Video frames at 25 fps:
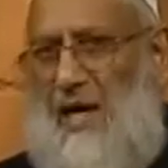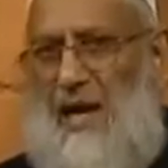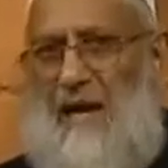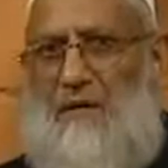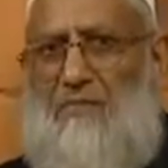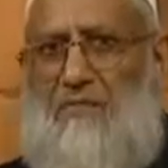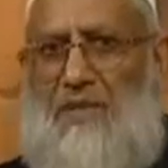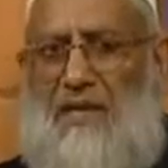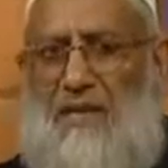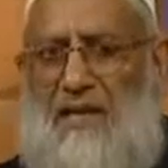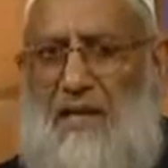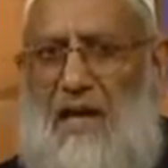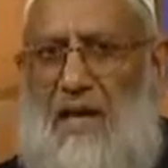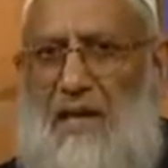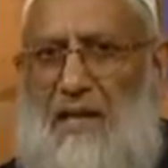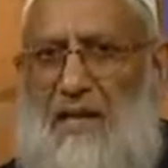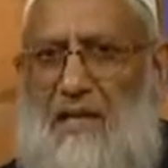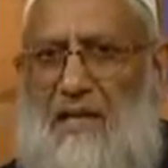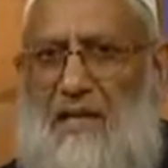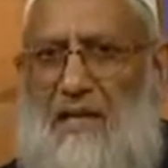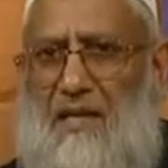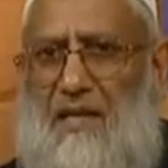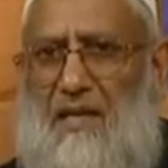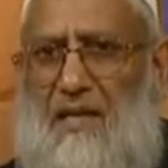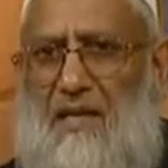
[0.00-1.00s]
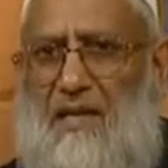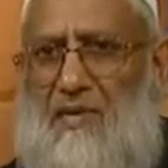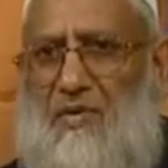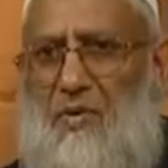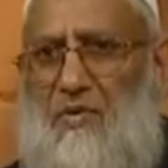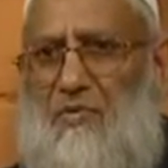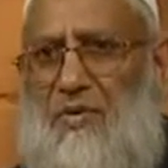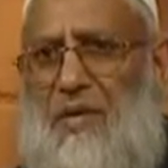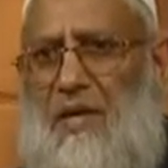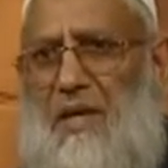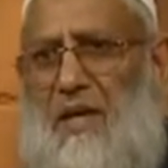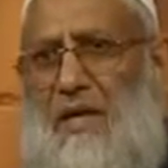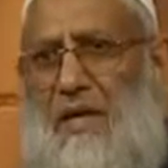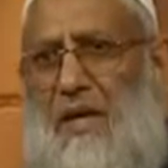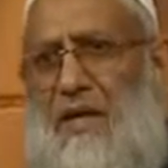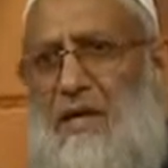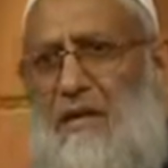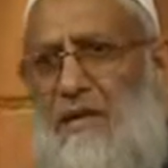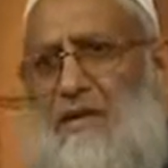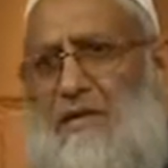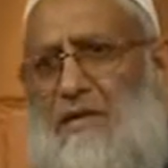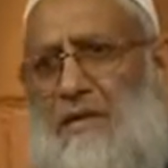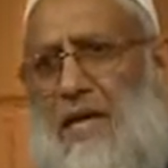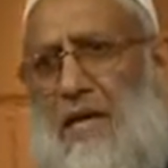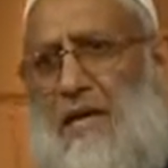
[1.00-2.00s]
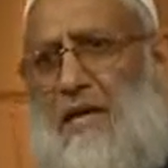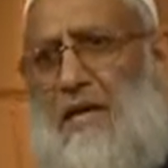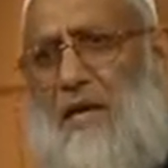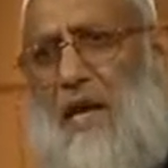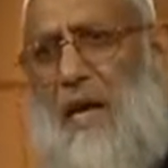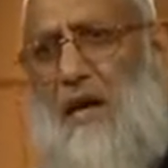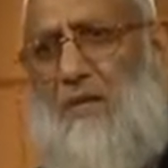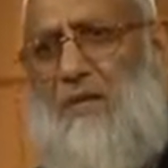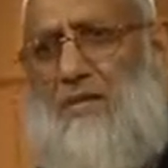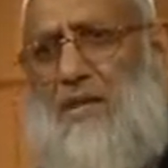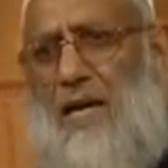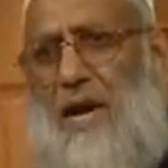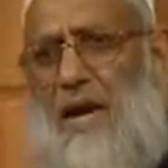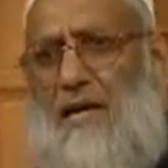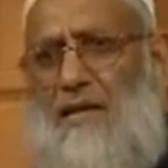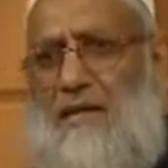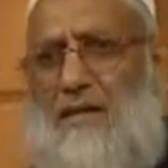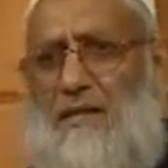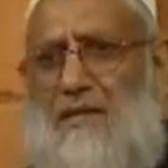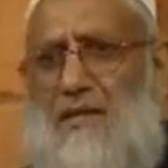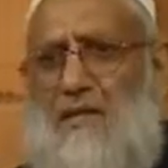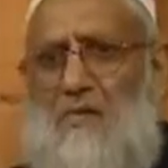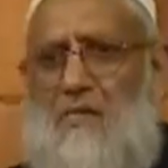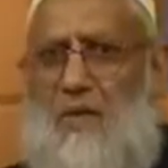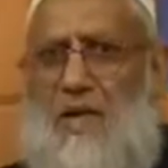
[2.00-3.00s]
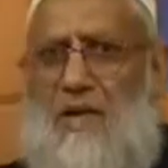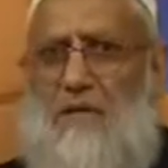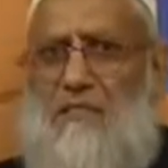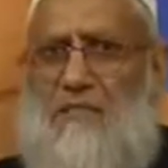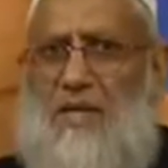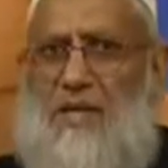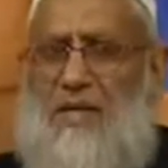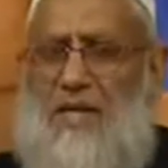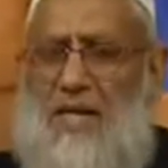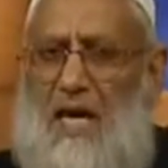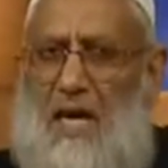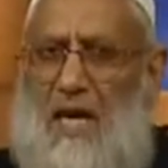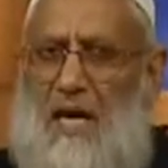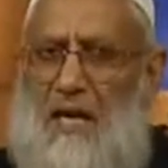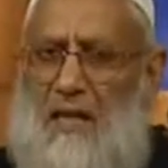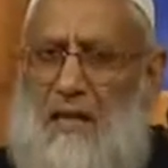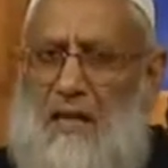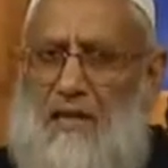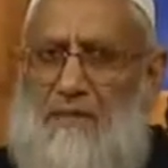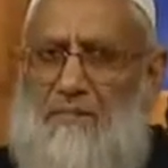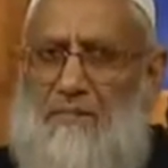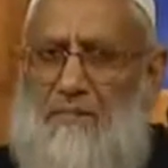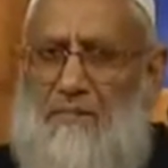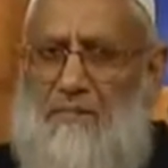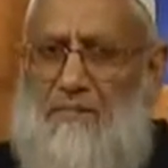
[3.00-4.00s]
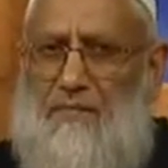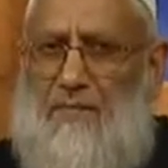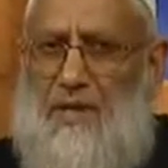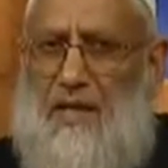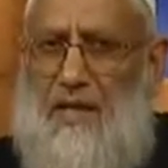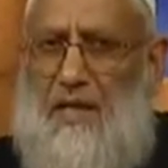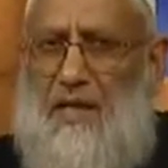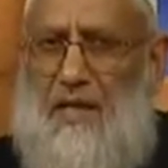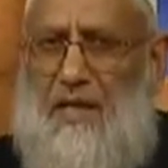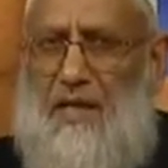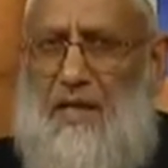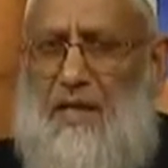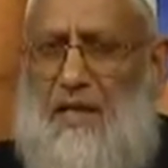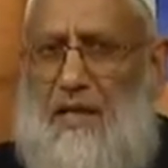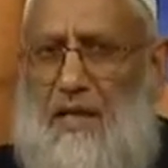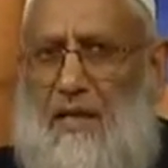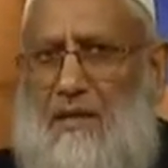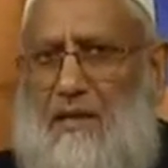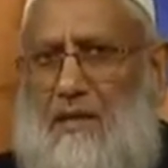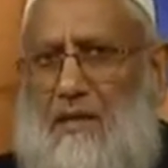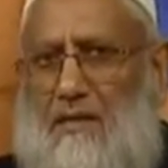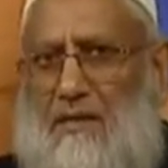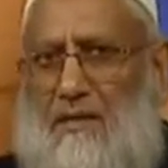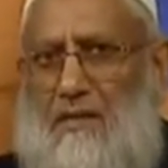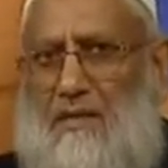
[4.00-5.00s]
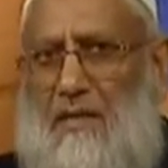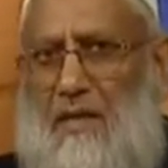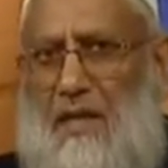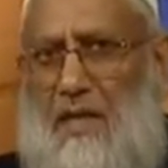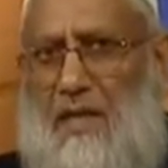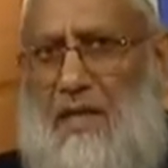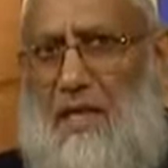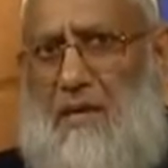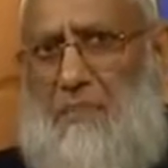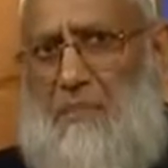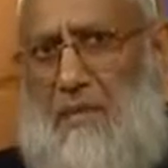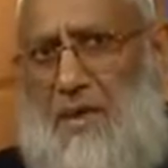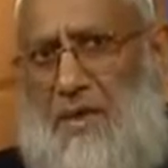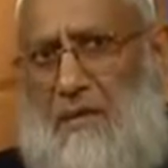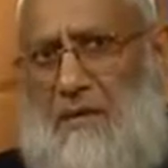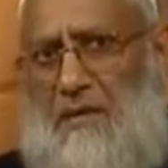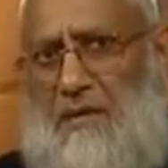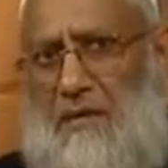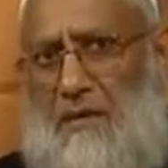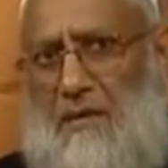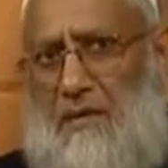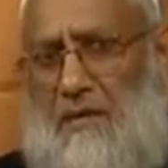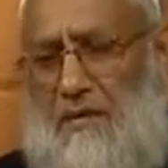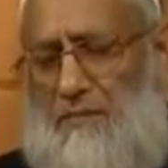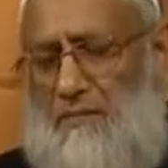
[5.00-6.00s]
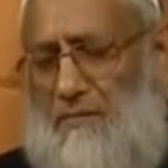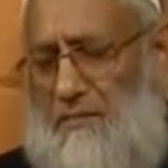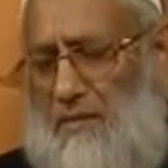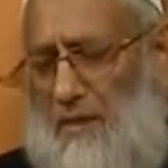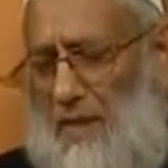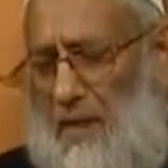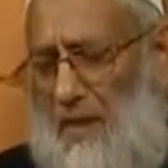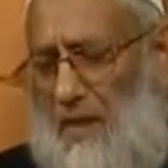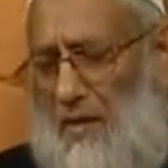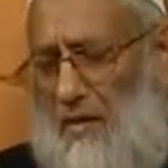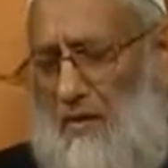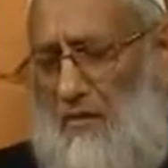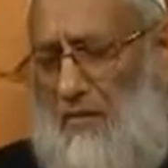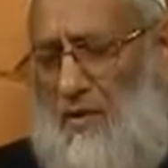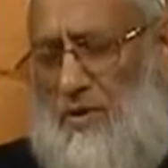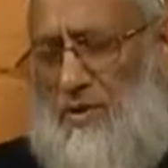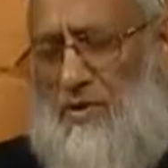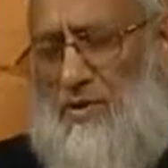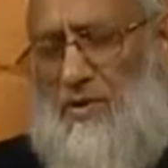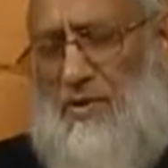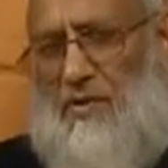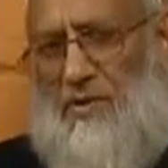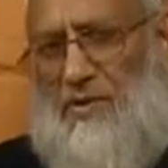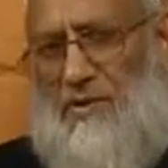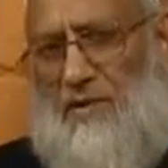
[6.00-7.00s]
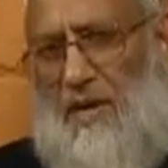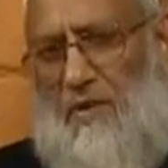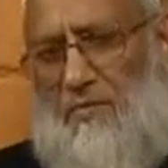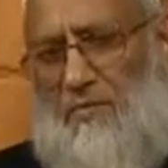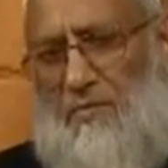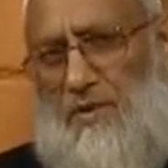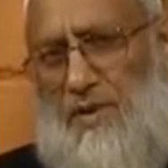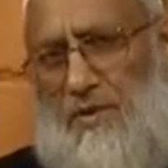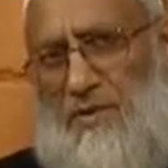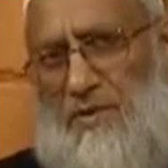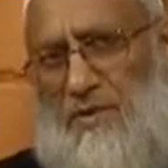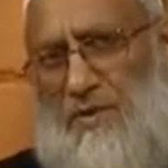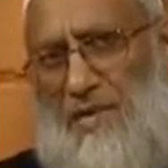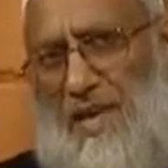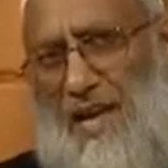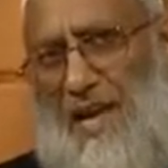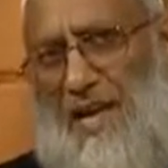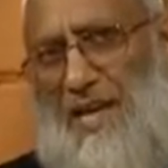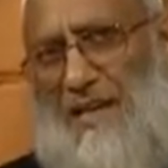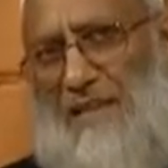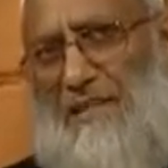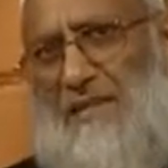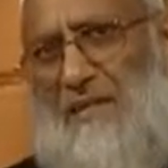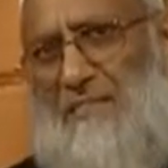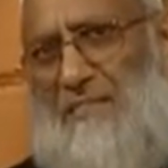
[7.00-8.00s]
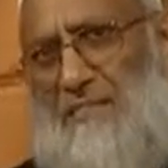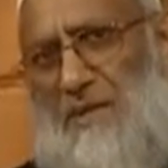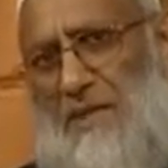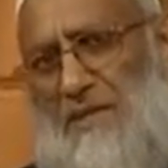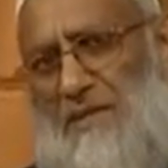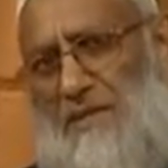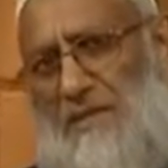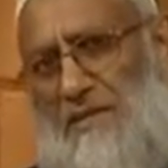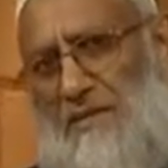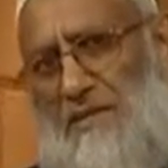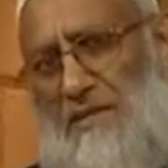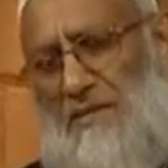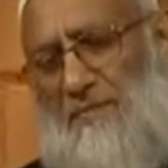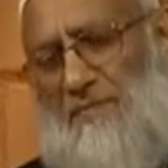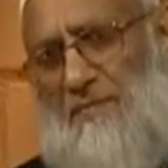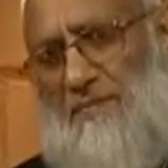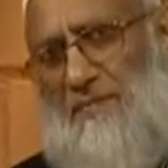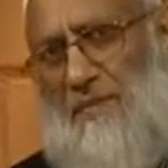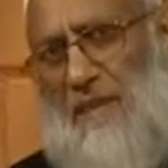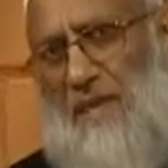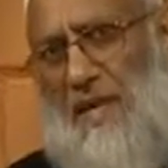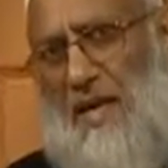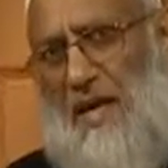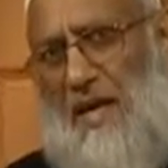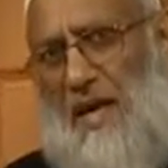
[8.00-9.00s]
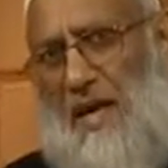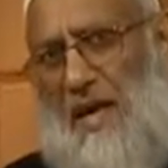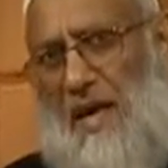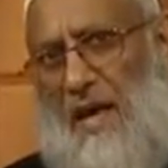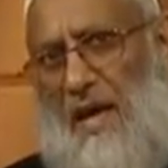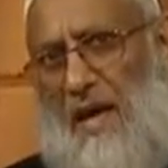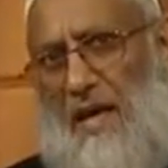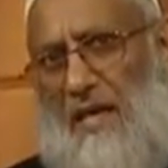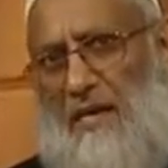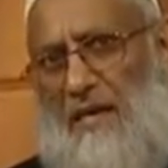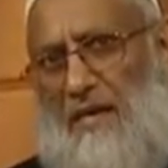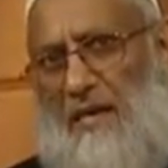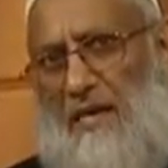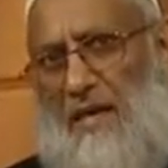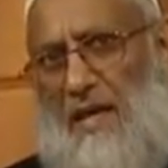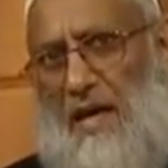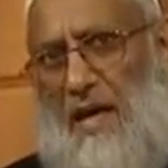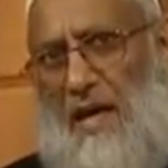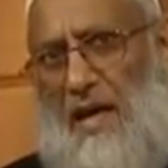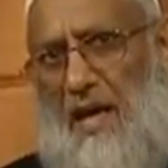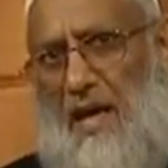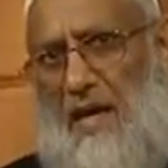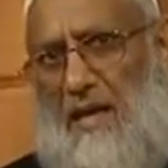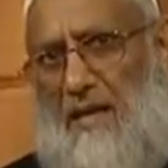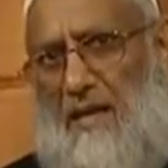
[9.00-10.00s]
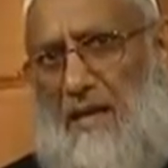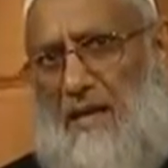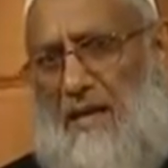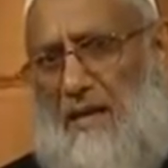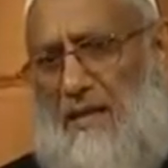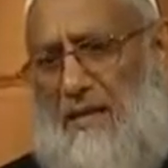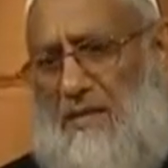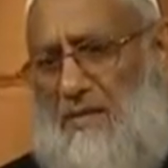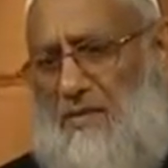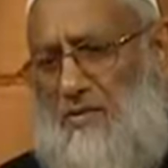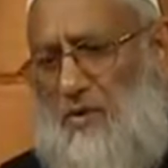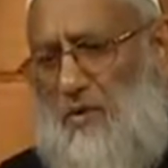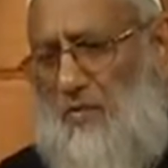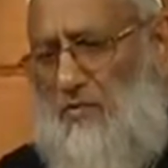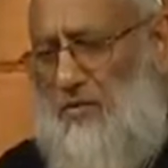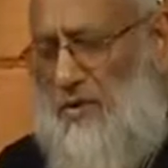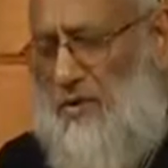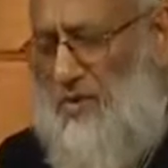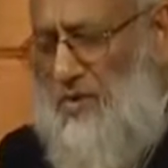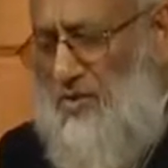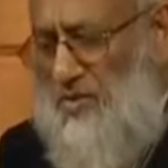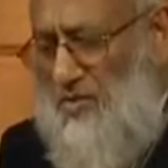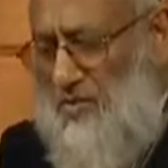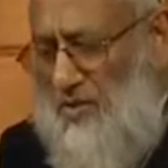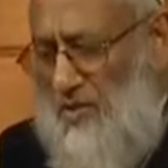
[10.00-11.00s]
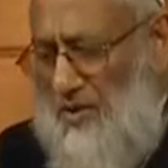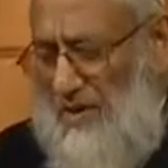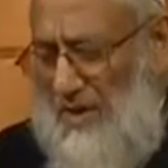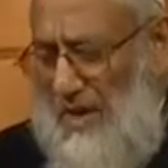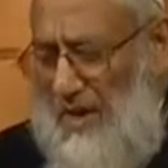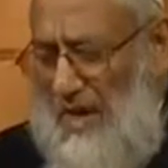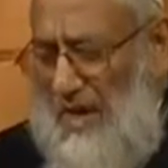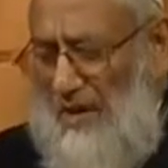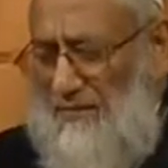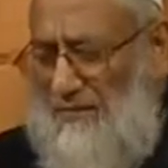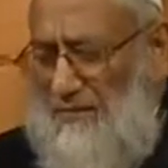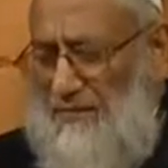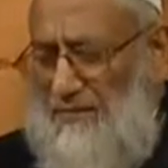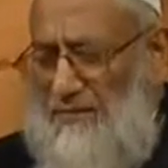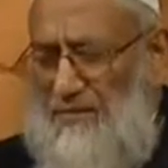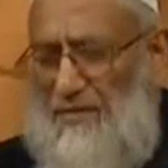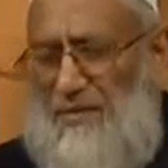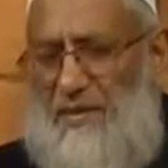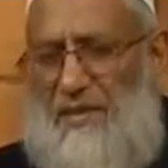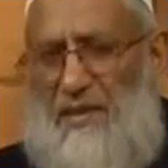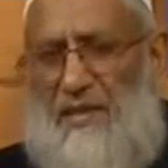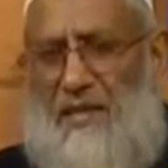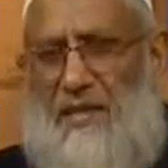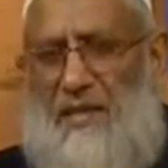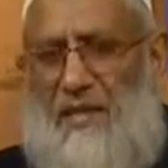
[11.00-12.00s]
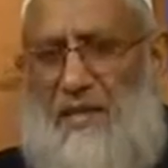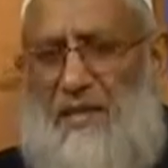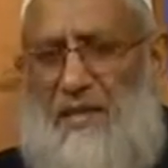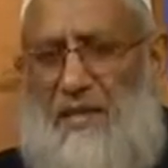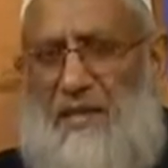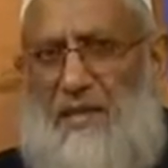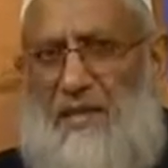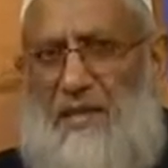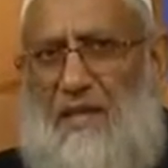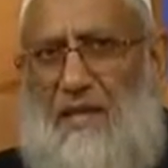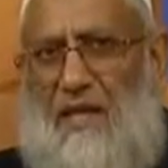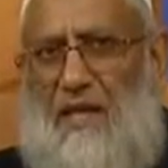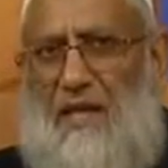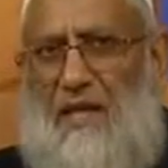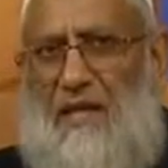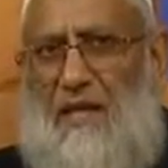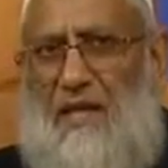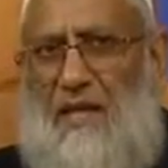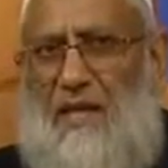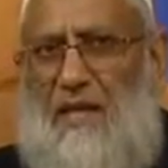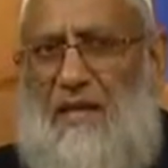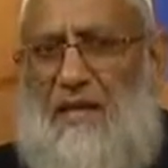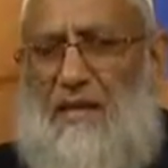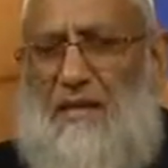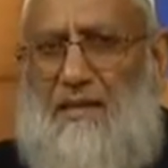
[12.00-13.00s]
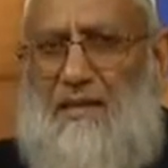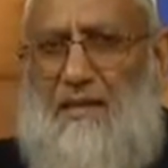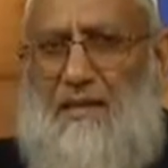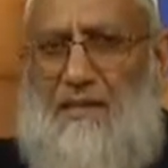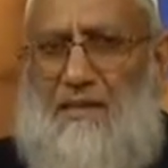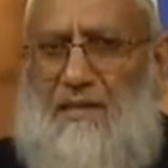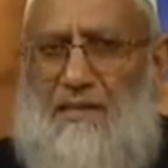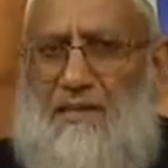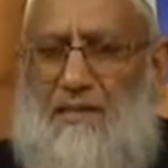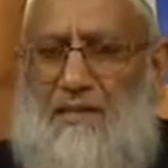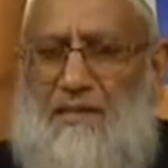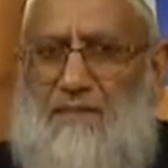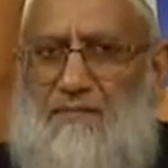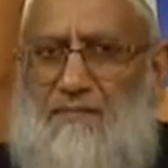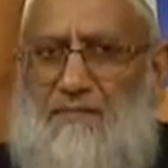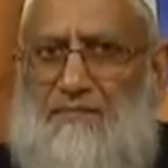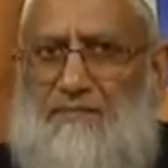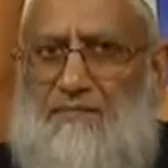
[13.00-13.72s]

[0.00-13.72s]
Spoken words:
or mithal. So we can understand now that the word mithal, it is a picture which resembles another picture. And so we should have in this